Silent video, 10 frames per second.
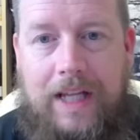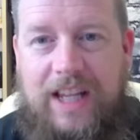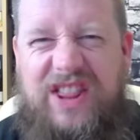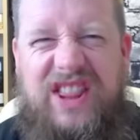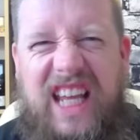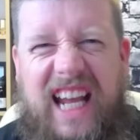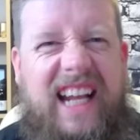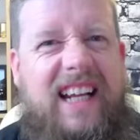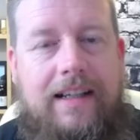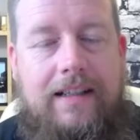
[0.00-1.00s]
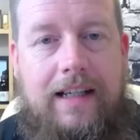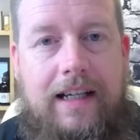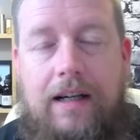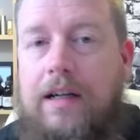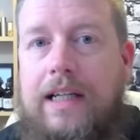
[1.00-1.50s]
thing, you
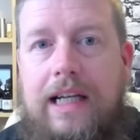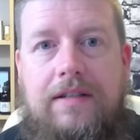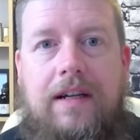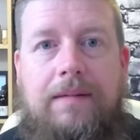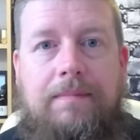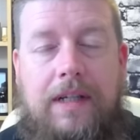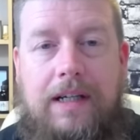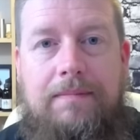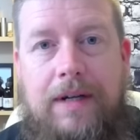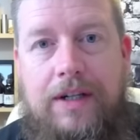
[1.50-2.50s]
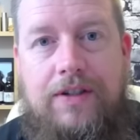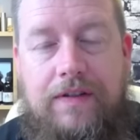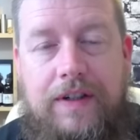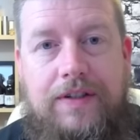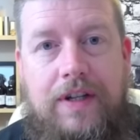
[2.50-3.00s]
know, I guess like most
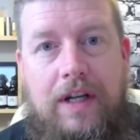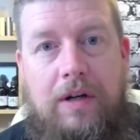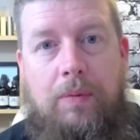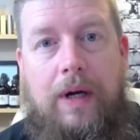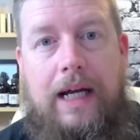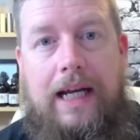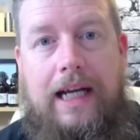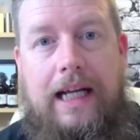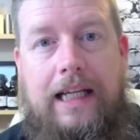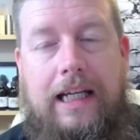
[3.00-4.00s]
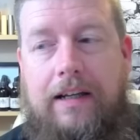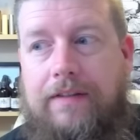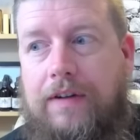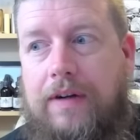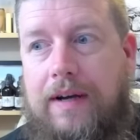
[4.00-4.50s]
of us, where, you know,
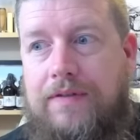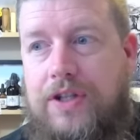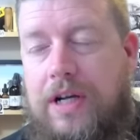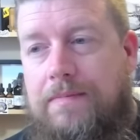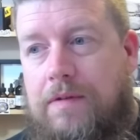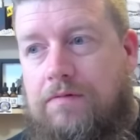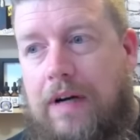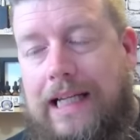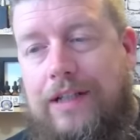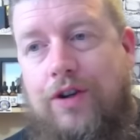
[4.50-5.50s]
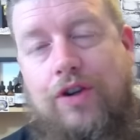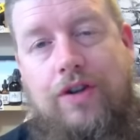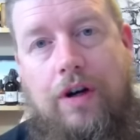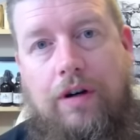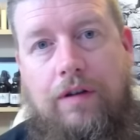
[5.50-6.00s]
if you have some
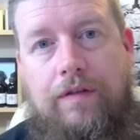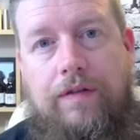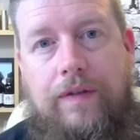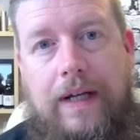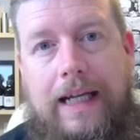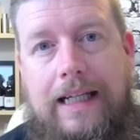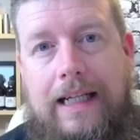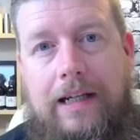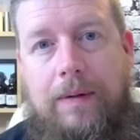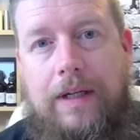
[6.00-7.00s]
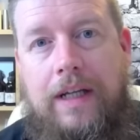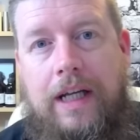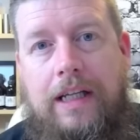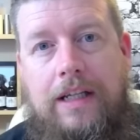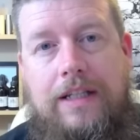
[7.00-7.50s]
ranges of e-liquid,
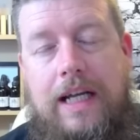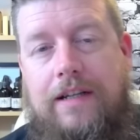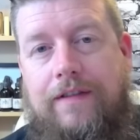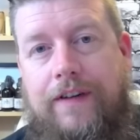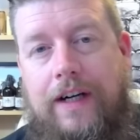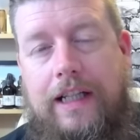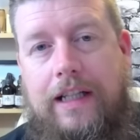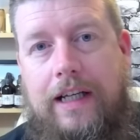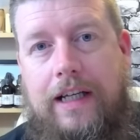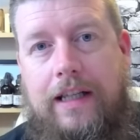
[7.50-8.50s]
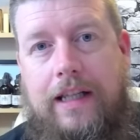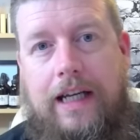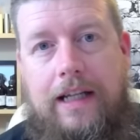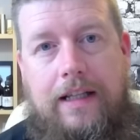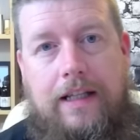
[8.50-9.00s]
you tend to find
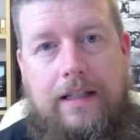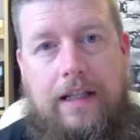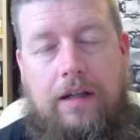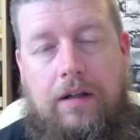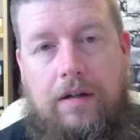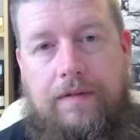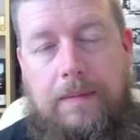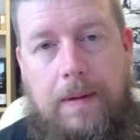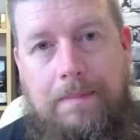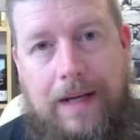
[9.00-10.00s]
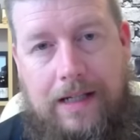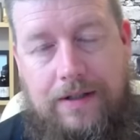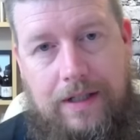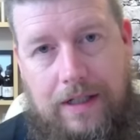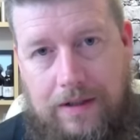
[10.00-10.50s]
that a lot of them are
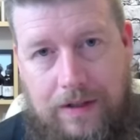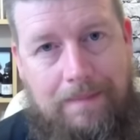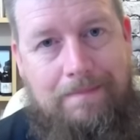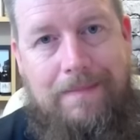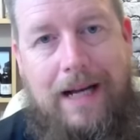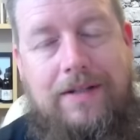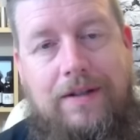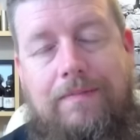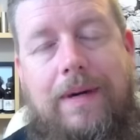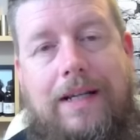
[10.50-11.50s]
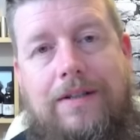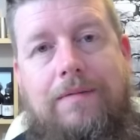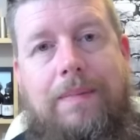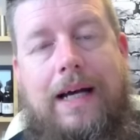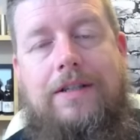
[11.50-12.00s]
mixed just in massive,
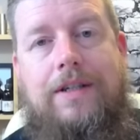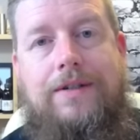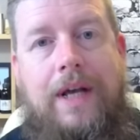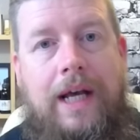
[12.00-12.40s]
massive batches,